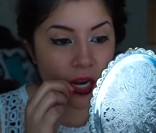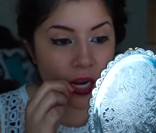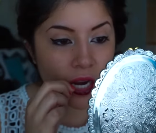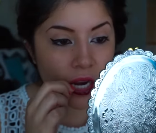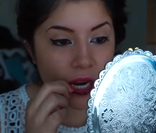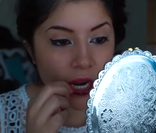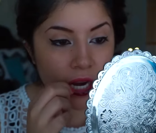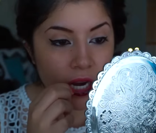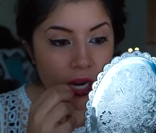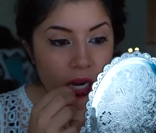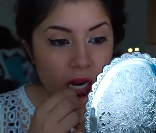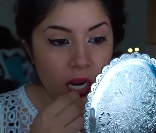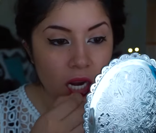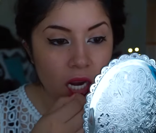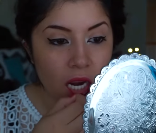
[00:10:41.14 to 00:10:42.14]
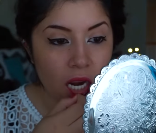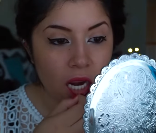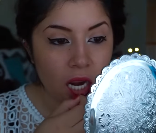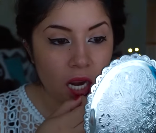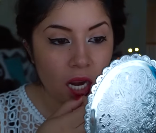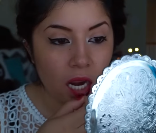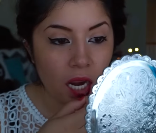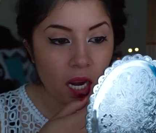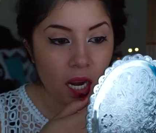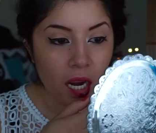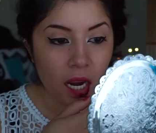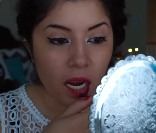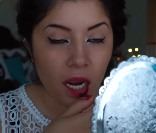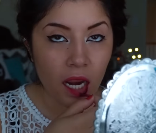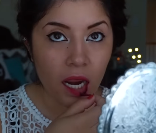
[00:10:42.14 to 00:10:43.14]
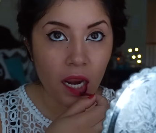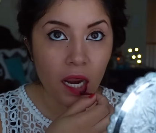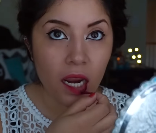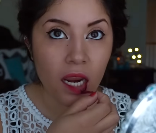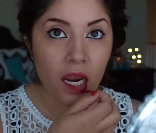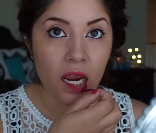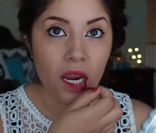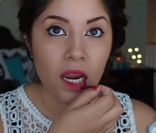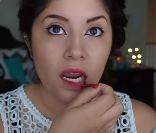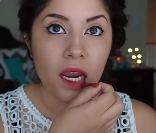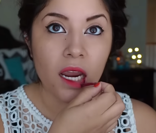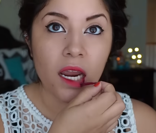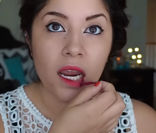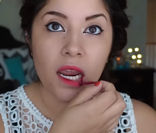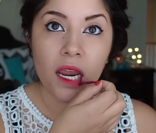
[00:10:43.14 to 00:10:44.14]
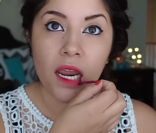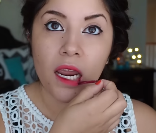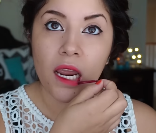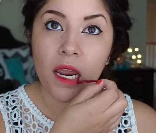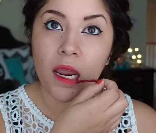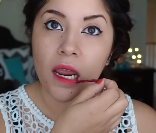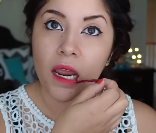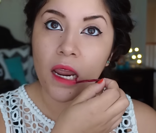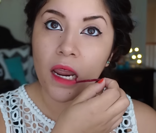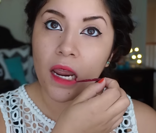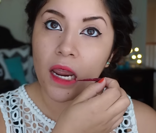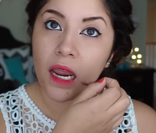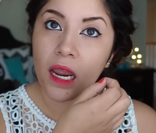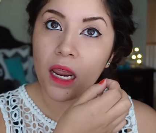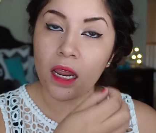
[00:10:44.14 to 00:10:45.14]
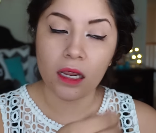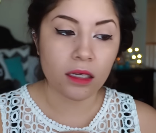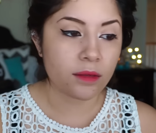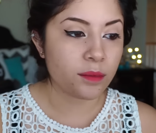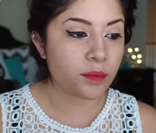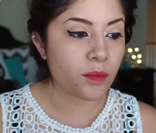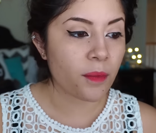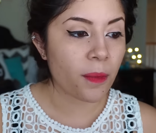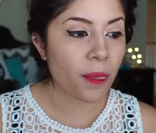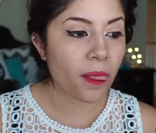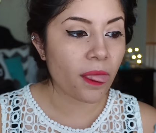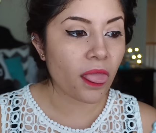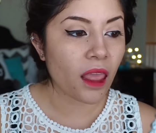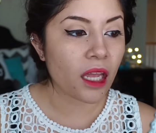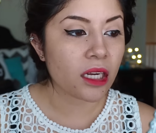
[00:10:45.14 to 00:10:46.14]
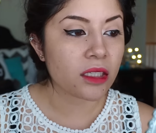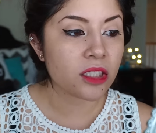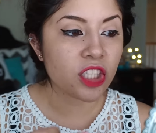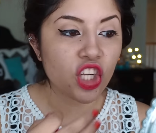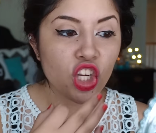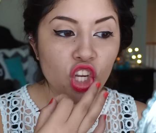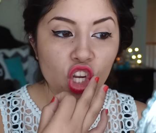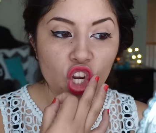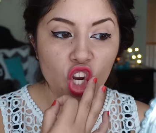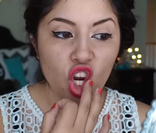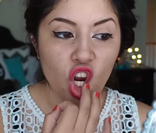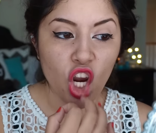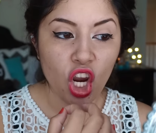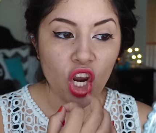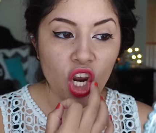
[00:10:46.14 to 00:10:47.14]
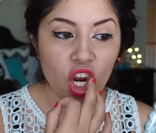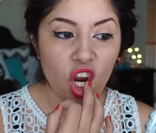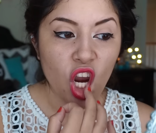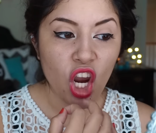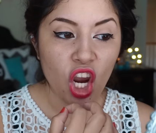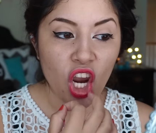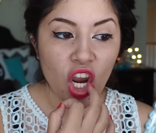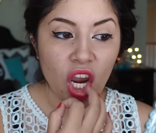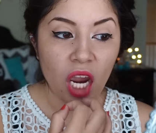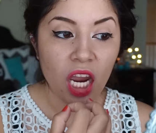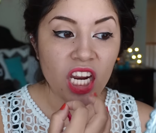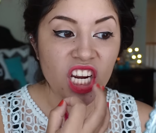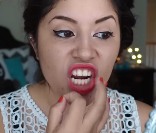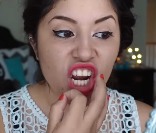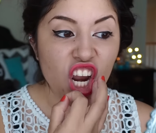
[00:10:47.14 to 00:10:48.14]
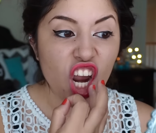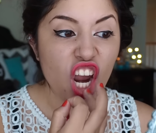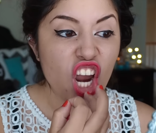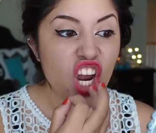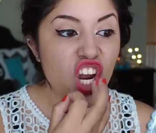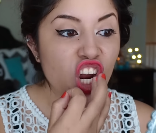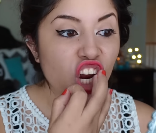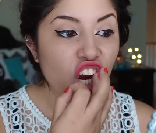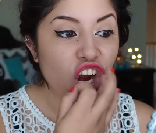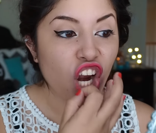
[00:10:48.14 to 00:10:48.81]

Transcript: (no one is talking)